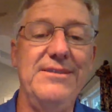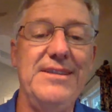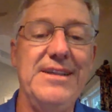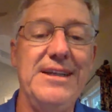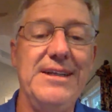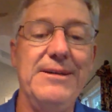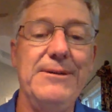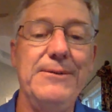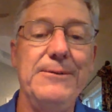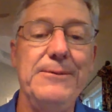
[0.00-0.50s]

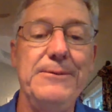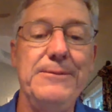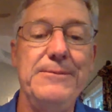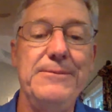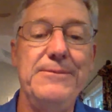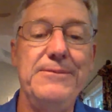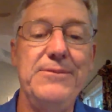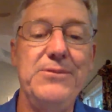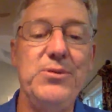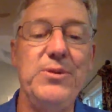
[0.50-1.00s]

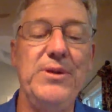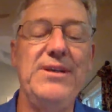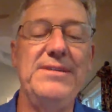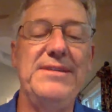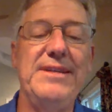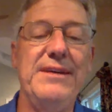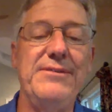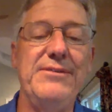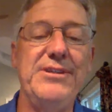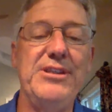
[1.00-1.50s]

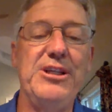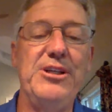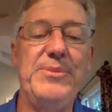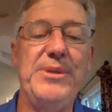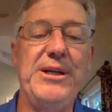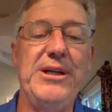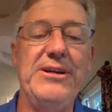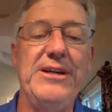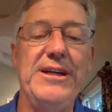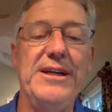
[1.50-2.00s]
27-year
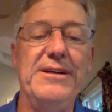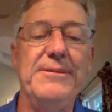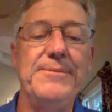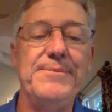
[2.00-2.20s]
period.